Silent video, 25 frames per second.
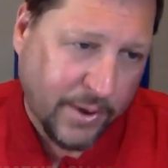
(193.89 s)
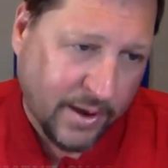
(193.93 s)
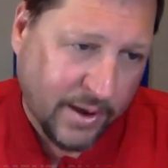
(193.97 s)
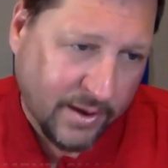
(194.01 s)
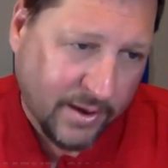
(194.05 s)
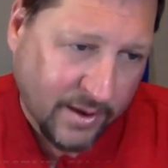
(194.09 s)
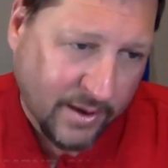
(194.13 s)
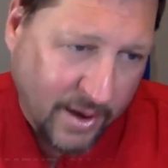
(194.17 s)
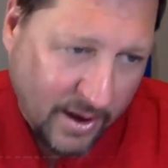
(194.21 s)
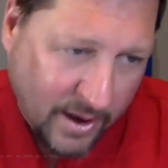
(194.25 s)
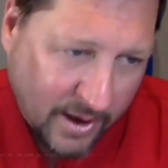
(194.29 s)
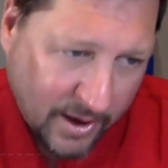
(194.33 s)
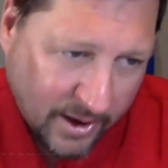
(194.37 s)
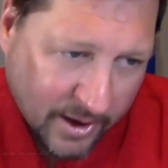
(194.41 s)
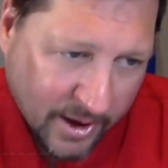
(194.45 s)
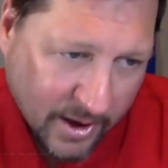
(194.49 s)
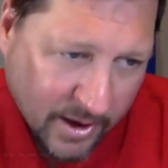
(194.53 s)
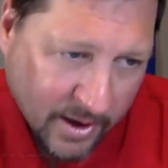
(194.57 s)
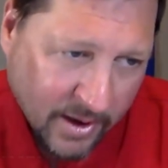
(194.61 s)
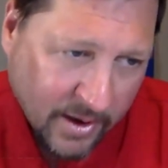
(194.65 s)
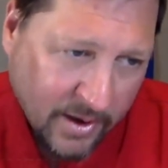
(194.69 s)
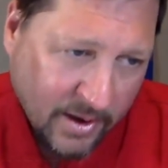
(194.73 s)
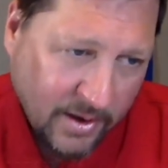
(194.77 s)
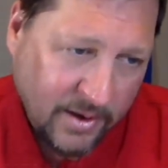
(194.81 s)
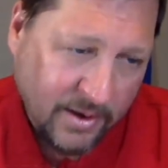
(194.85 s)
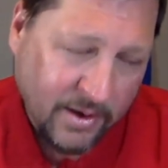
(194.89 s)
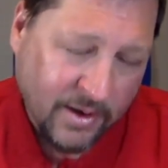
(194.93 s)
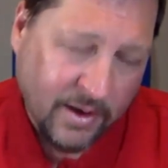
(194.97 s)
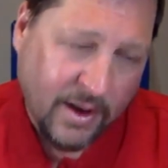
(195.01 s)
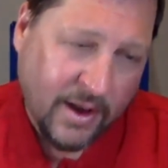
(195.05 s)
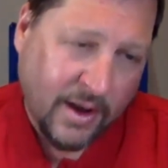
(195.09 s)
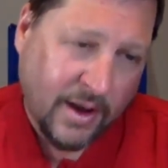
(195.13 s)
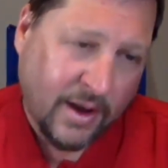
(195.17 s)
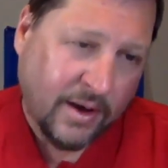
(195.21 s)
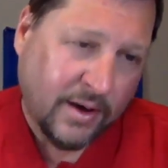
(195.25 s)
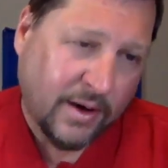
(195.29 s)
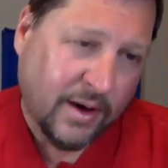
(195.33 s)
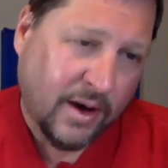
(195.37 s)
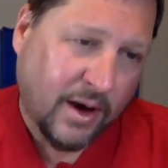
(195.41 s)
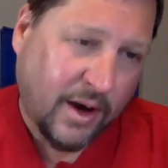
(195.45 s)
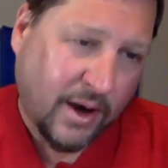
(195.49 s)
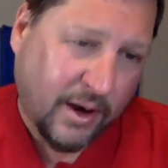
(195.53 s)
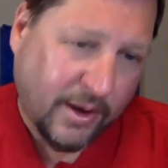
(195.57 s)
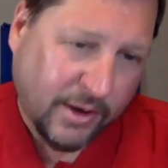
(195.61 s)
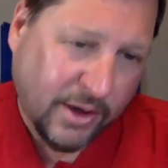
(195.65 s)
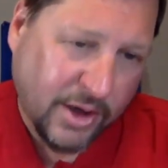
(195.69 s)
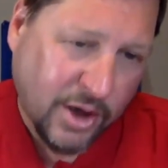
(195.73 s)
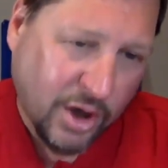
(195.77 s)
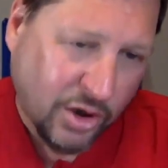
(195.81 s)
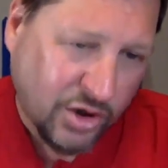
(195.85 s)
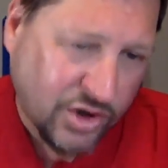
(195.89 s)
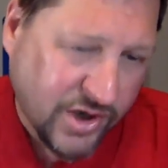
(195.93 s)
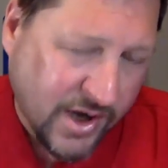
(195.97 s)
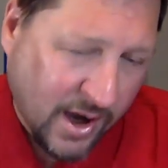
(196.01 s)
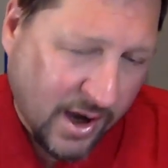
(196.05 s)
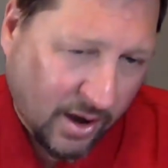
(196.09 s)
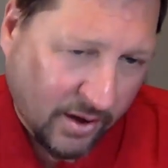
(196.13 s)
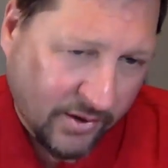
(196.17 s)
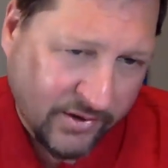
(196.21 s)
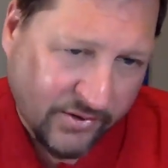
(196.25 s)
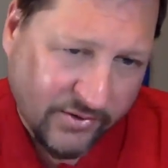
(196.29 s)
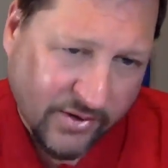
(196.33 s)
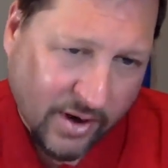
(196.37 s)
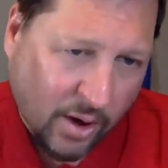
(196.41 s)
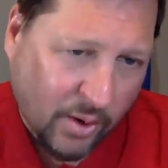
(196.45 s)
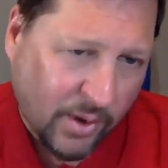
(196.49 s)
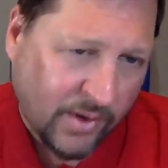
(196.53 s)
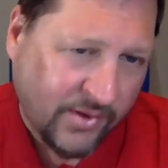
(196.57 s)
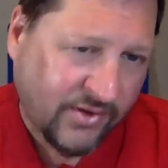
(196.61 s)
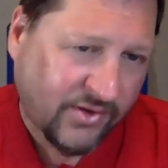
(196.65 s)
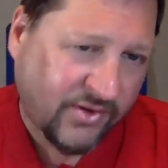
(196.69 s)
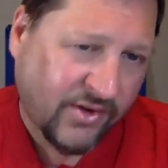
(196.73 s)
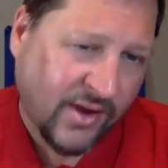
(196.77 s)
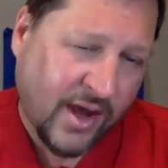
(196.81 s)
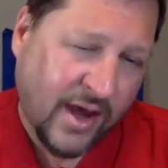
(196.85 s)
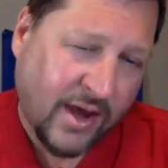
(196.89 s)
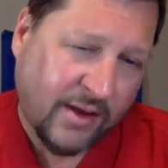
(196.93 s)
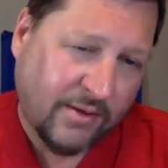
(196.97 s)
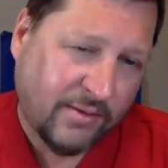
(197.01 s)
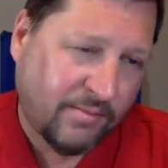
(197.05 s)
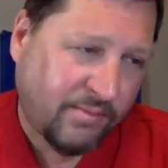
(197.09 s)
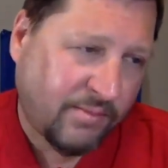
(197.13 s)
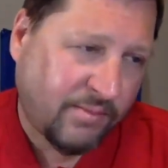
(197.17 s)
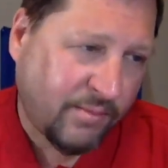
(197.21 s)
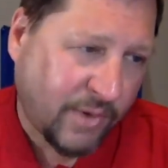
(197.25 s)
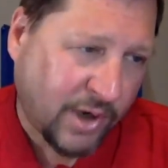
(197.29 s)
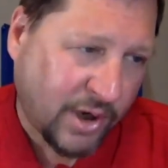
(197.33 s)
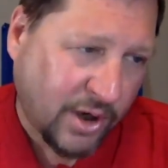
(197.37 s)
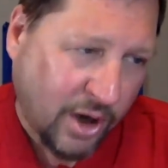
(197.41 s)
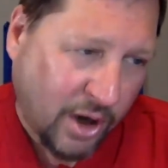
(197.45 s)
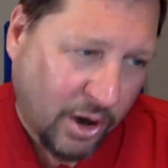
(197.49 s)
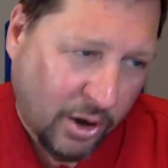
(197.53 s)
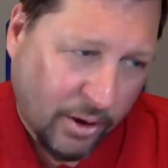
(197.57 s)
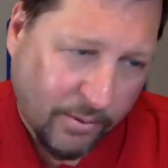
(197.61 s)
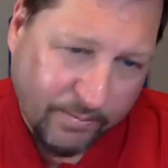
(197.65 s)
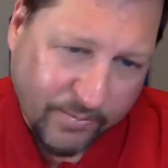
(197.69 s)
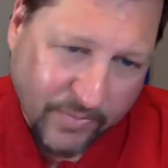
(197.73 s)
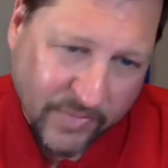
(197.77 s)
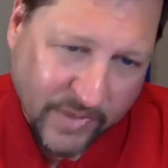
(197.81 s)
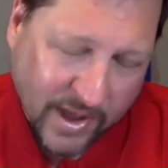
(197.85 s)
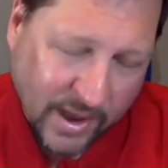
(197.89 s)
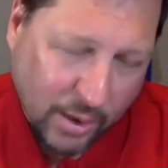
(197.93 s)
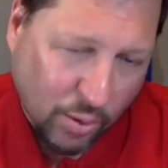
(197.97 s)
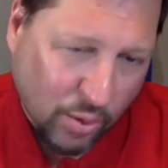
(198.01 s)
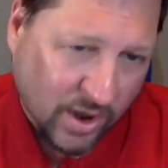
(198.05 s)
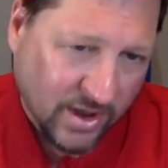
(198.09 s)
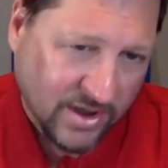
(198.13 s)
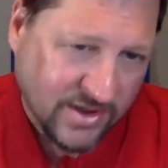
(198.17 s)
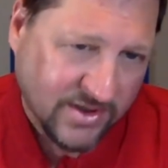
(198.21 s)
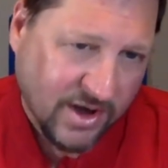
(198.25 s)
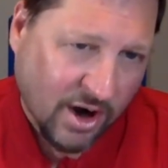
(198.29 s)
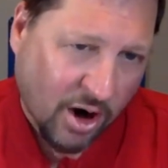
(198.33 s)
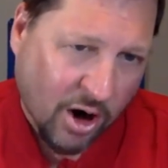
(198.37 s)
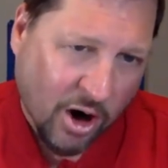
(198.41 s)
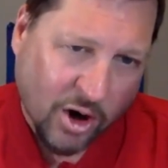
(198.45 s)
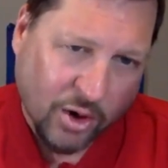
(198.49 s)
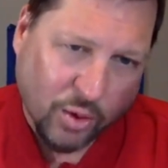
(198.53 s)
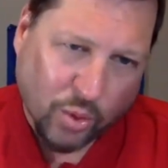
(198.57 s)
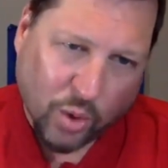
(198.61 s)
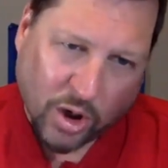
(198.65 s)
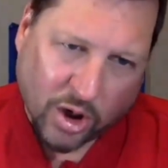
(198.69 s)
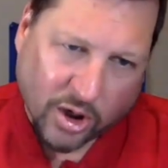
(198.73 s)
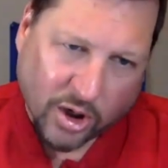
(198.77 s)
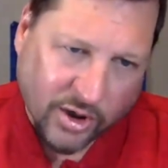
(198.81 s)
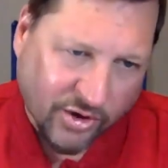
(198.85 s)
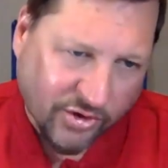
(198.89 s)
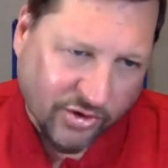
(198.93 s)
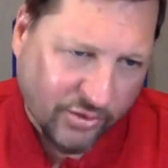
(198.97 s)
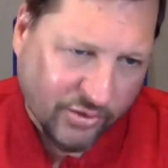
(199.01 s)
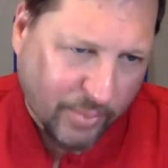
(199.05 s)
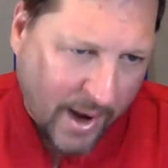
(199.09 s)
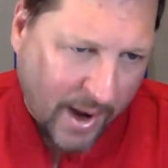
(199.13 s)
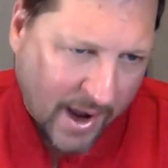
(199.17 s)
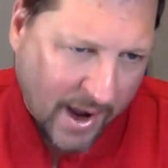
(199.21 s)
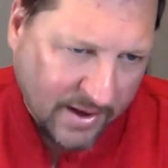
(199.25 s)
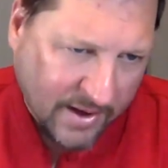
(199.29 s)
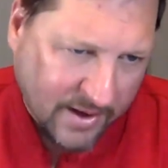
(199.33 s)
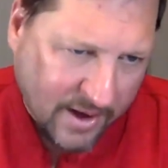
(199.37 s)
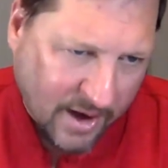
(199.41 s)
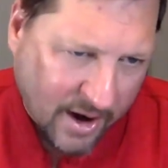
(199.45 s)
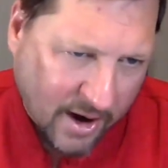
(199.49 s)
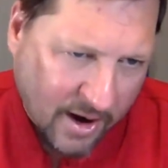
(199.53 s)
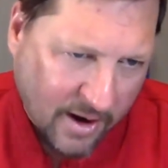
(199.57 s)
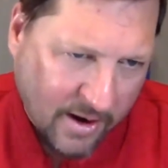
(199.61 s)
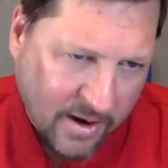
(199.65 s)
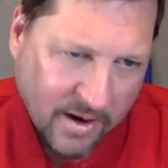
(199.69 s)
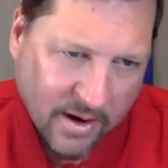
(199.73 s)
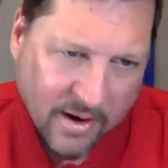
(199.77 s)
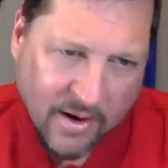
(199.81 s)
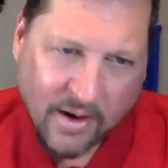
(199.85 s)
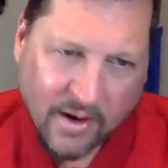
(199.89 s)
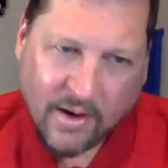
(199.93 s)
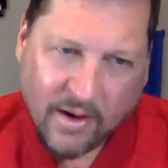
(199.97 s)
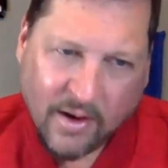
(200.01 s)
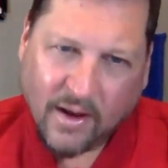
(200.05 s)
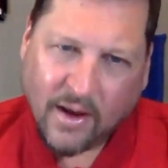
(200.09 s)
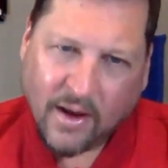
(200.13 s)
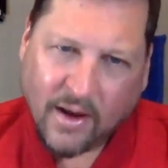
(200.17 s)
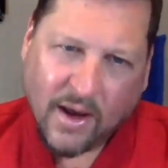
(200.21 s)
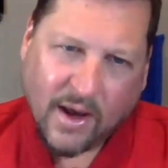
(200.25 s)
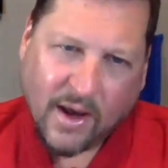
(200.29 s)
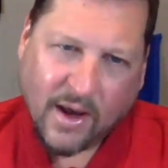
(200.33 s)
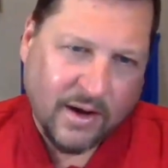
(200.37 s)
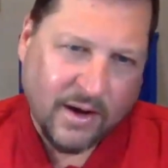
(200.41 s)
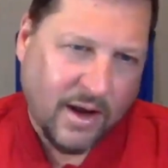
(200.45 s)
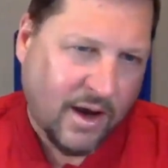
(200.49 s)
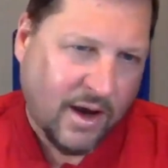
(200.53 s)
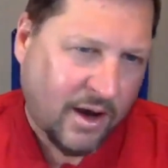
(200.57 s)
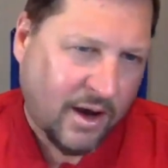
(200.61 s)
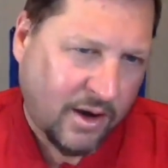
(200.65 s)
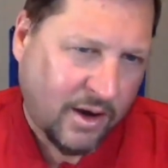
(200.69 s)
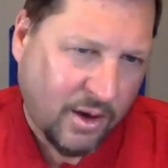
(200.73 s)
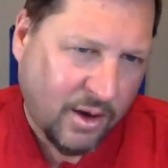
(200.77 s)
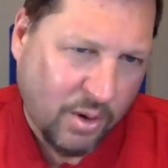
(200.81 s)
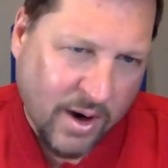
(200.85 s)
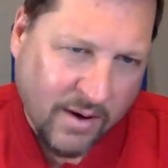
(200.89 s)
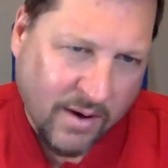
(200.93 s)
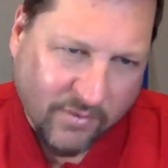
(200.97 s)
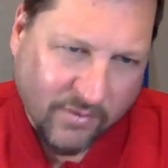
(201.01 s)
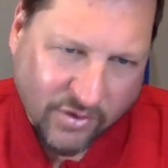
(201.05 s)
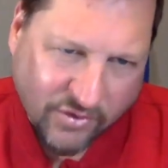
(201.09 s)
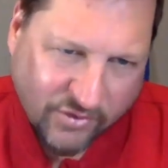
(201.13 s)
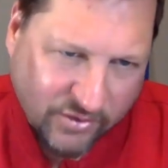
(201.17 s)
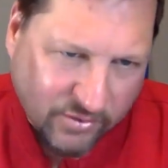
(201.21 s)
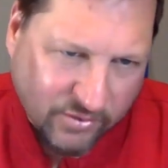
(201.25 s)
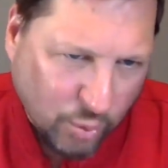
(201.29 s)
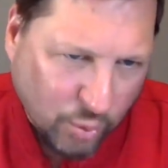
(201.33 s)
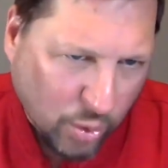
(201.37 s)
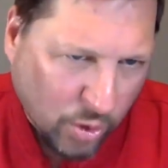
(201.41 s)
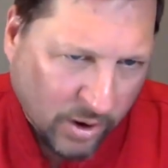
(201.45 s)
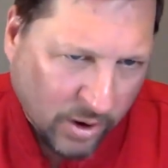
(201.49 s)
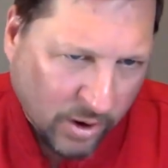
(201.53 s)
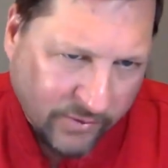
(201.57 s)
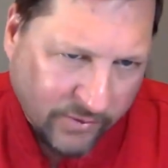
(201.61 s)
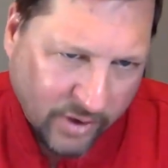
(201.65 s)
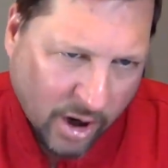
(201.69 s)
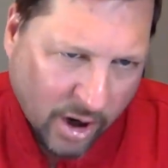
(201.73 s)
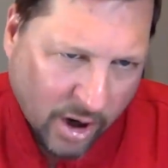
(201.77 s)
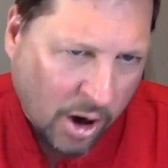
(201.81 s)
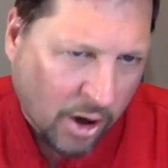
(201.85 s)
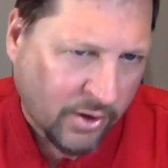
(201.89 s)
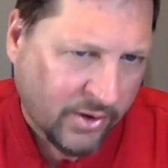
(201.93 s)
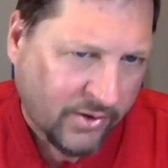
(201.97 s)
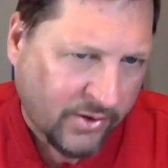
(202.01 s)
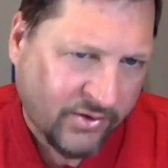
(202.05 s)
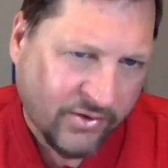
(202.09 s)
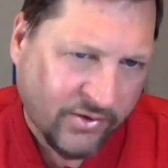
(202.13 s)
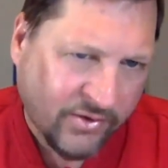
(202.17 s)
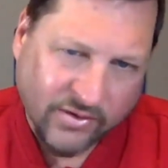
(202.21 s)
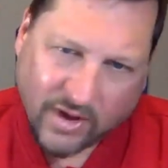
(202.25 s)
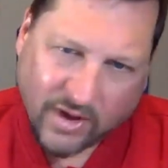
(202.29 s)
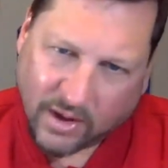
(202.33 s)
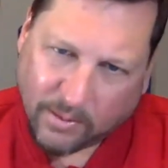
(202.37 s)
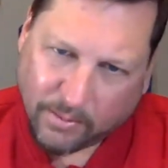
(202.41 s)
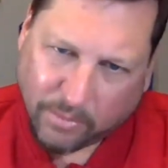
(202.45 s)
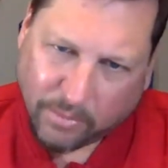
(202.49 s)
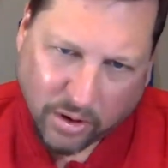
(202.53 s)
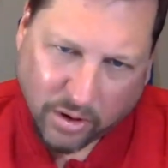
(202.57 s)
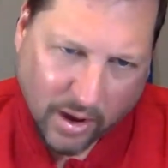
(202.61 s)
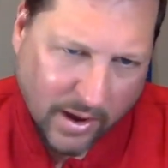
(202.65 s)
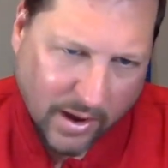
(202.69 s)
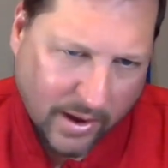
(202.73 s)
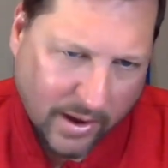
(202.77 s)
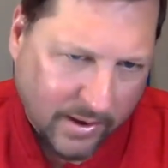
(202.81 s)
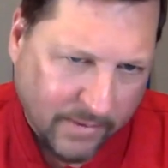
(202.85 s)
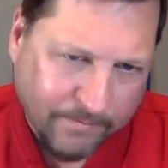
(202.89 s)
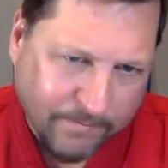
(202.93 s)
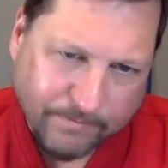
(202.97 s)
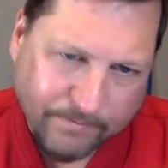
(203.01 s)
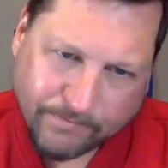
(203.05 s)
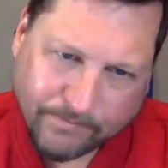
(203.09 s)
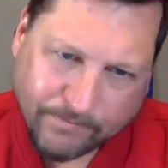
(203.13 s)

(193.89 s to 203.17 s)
And Coach Held has always said, you know, he wants hard workers back there, and whoever's working the hardest is going to play.